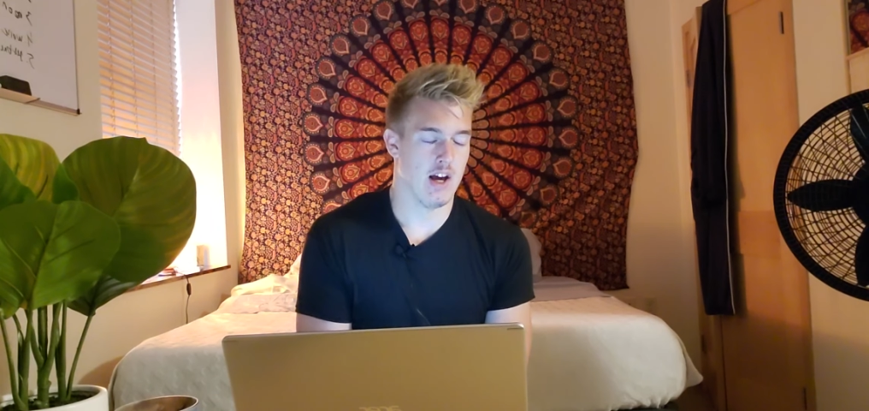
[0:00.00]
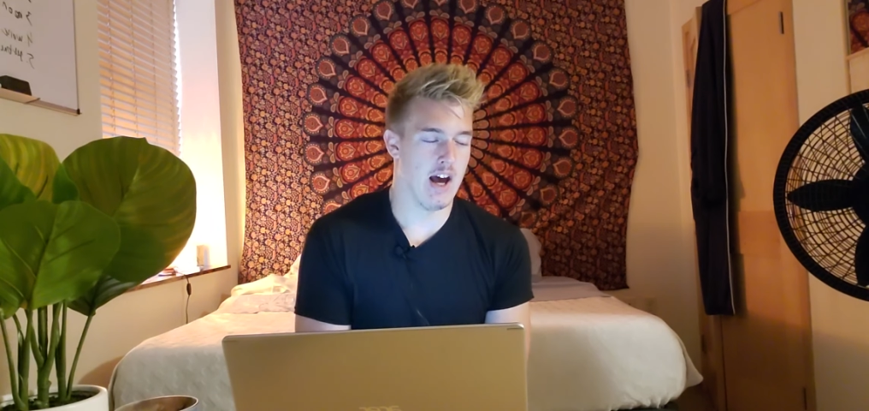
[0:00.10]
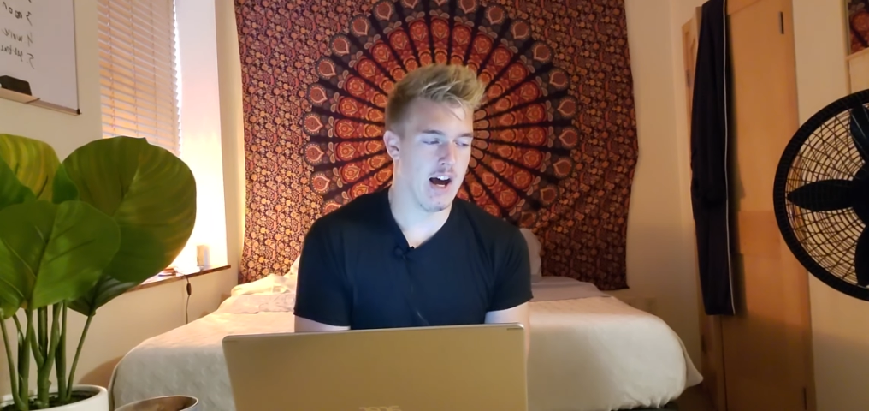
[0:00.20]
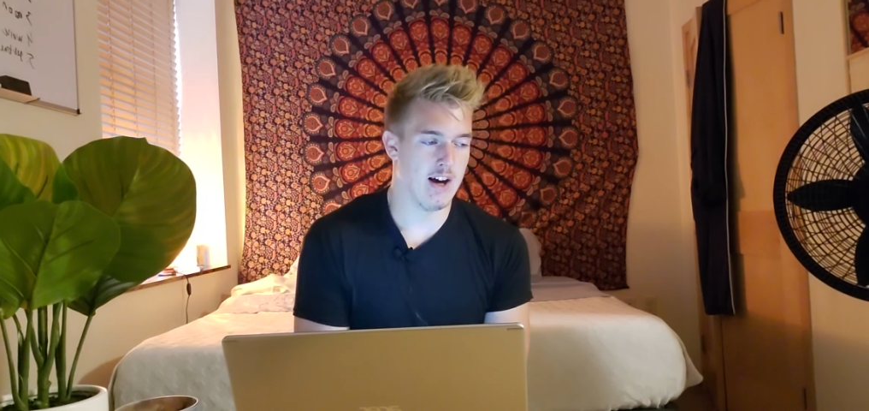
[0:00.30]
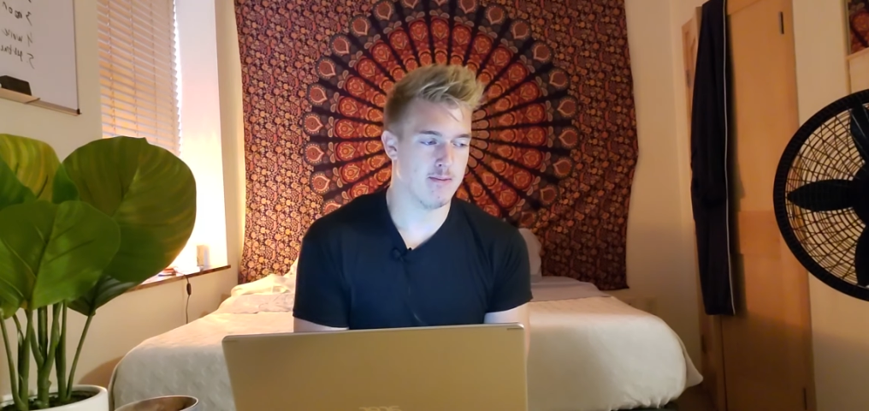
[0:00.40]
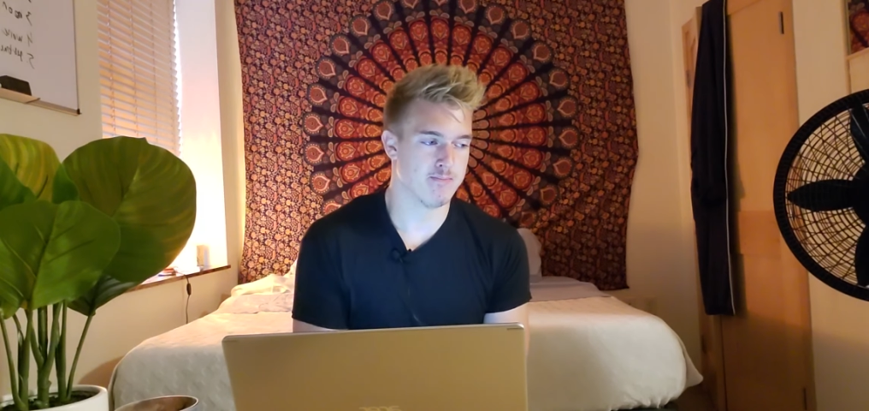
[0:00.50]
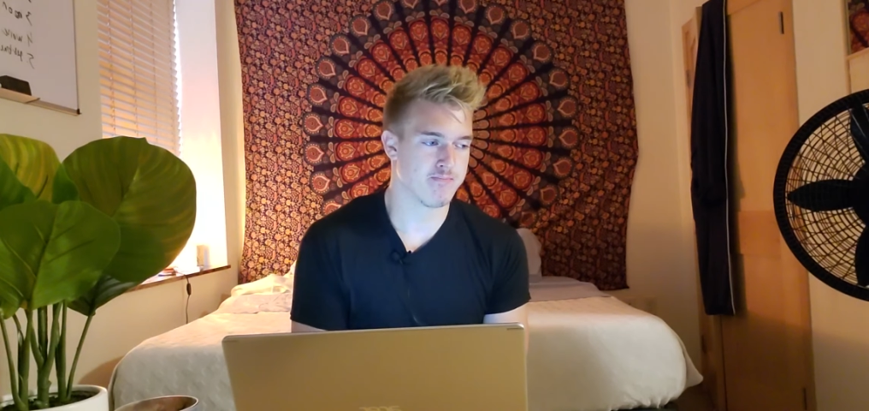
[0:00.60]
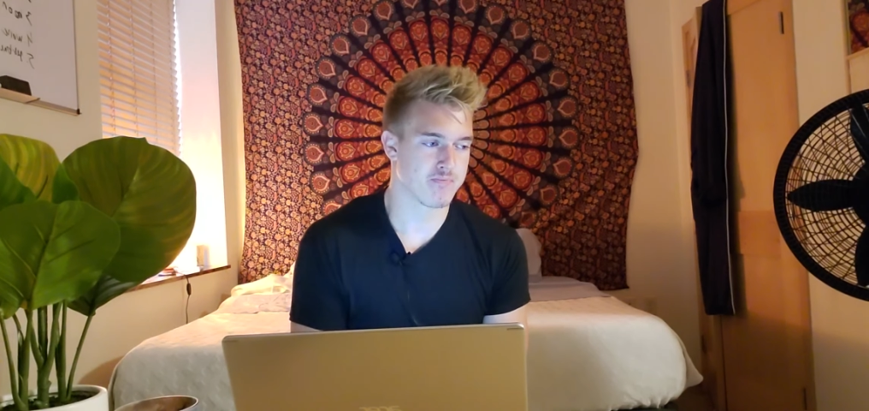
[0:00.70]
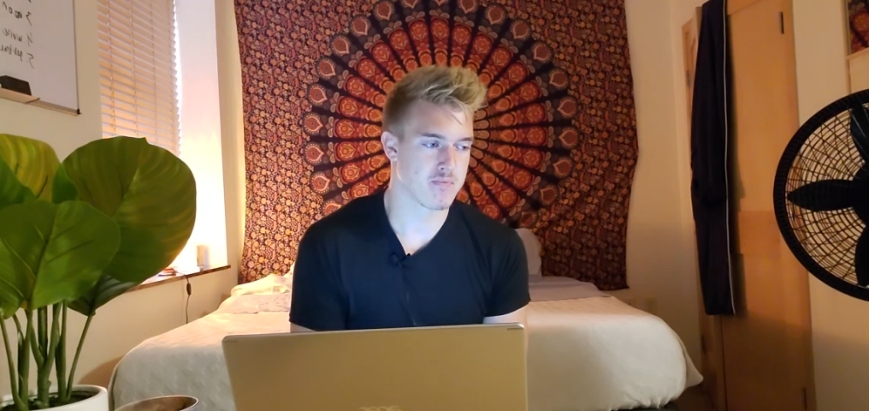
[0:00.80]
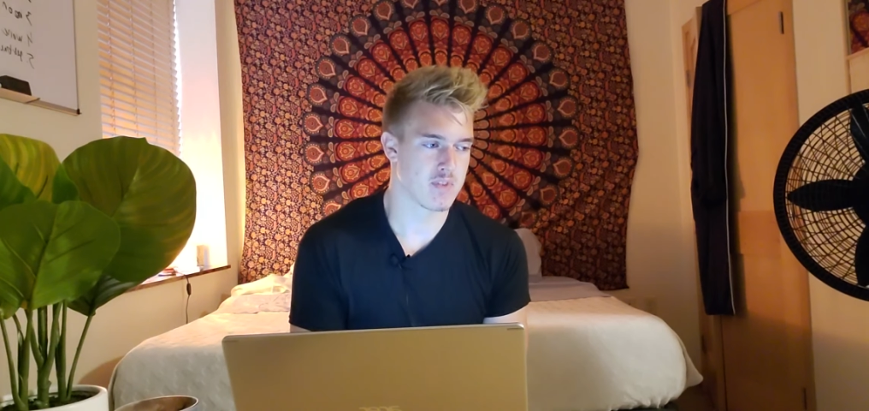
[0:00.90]
I
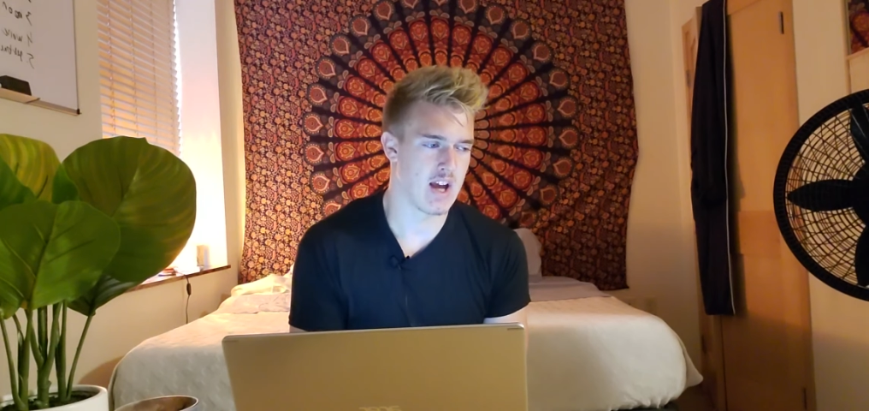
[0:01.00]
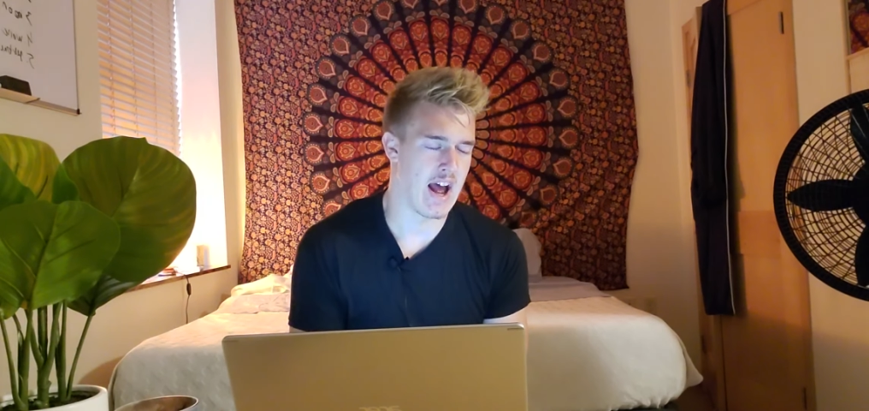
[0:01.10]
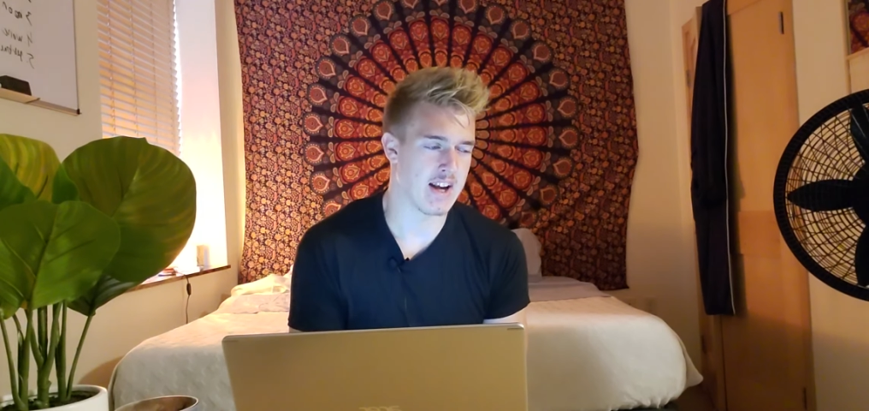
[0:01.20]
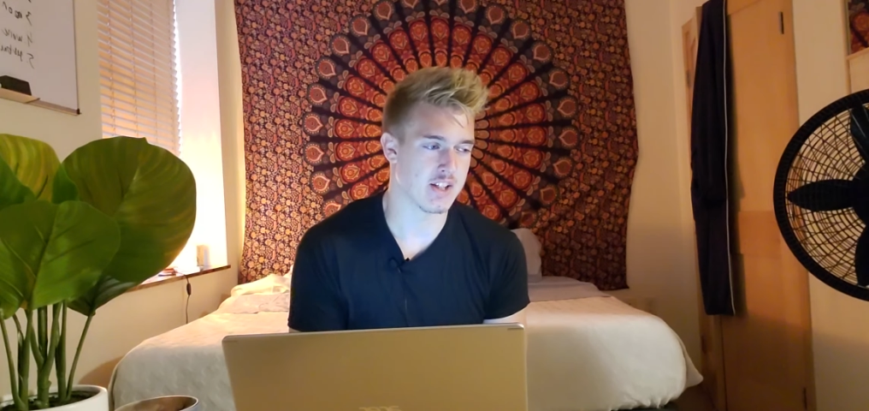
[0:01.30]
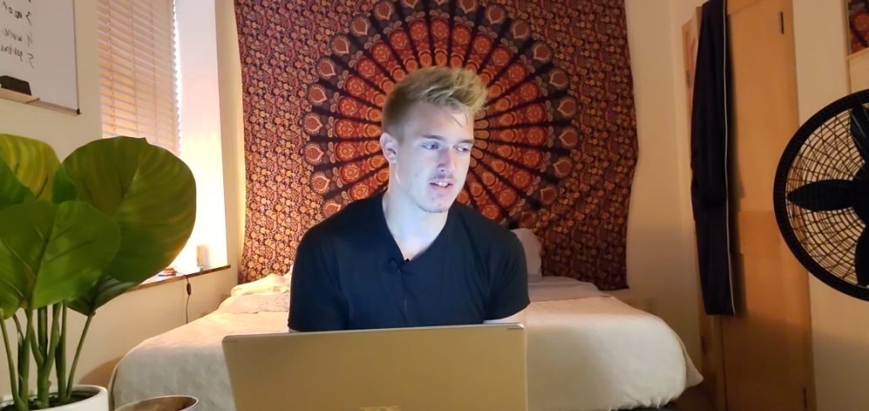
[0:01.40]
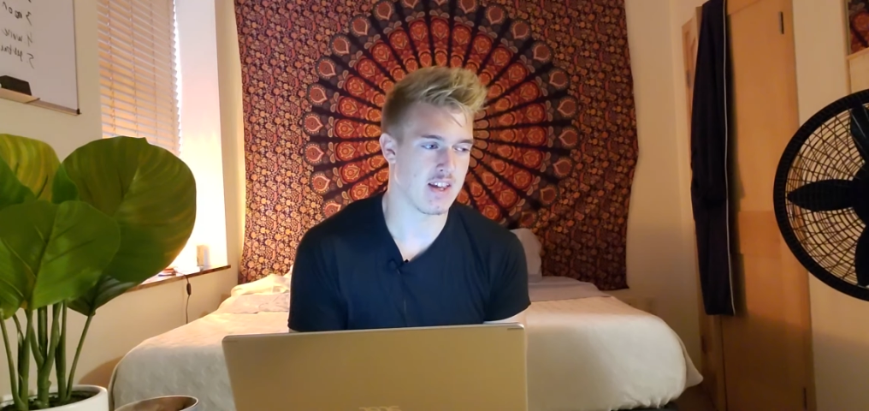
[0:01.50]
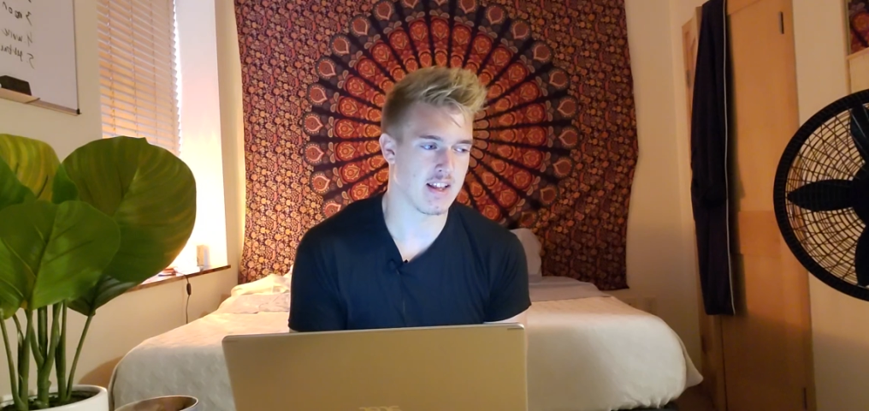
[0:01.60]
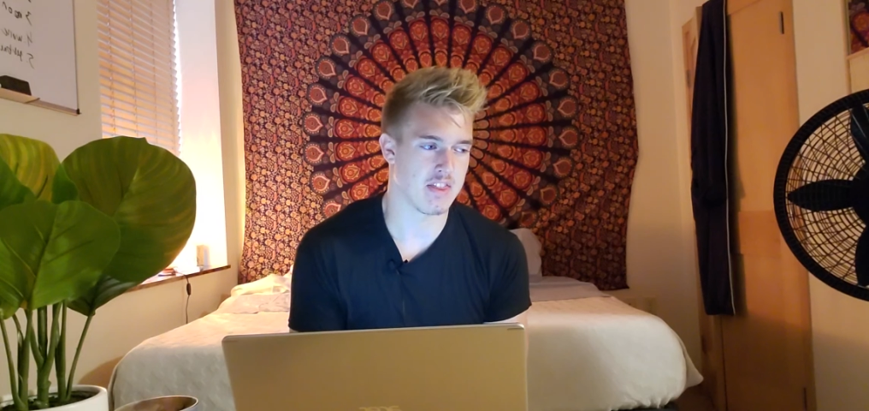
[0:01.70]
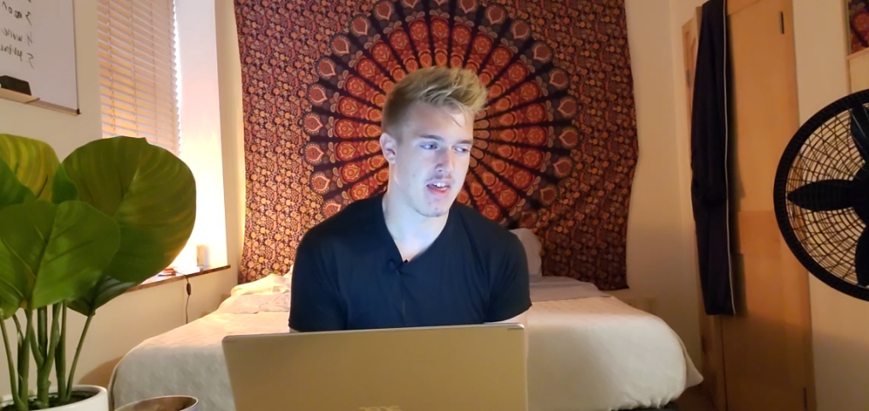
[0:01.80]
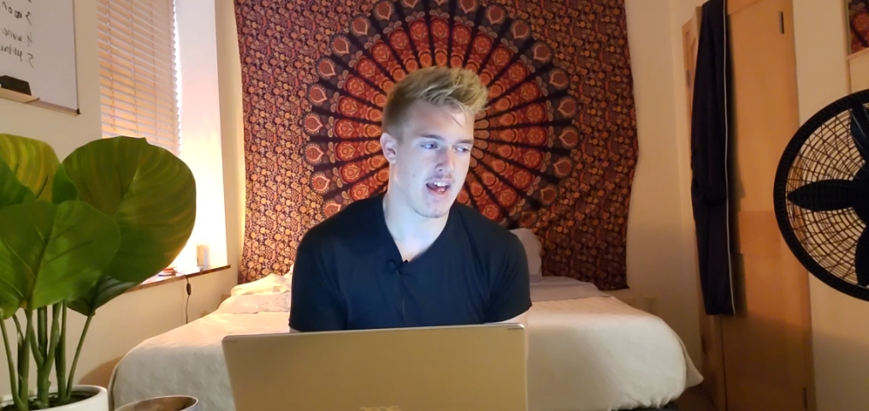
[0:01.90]
just
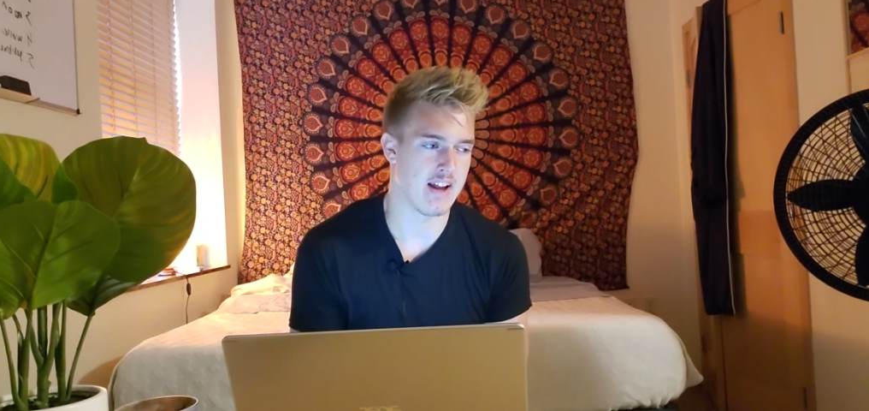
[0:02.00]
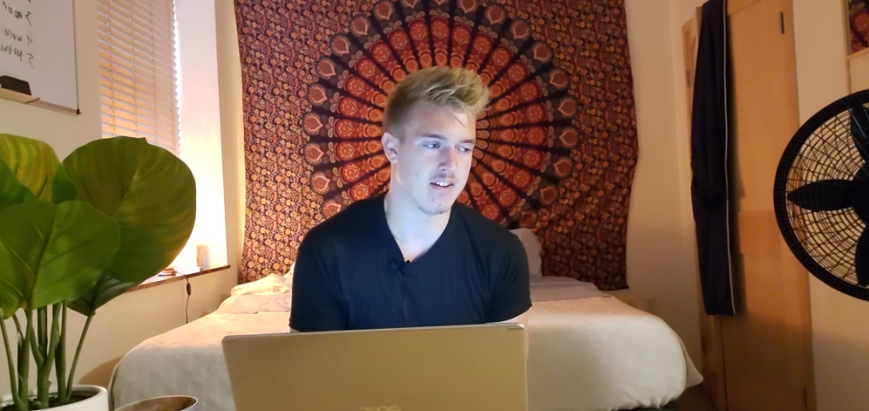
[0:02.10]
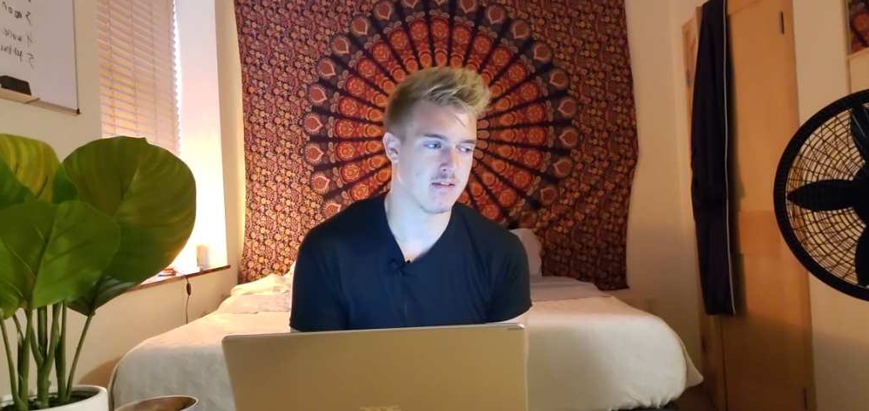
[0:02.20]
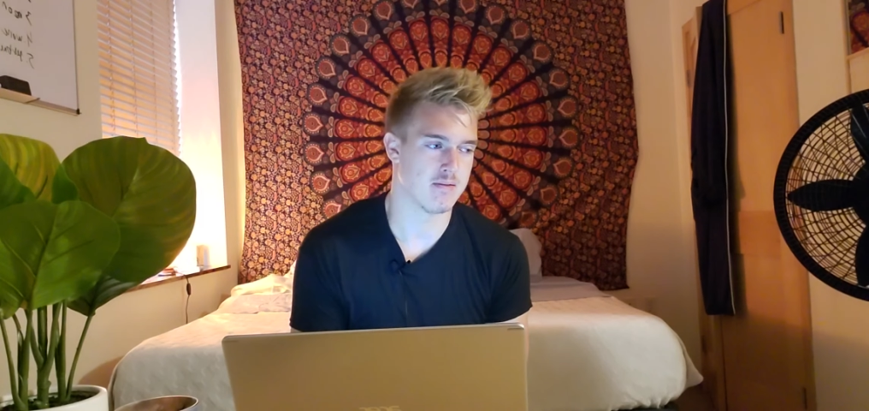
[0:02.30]
think that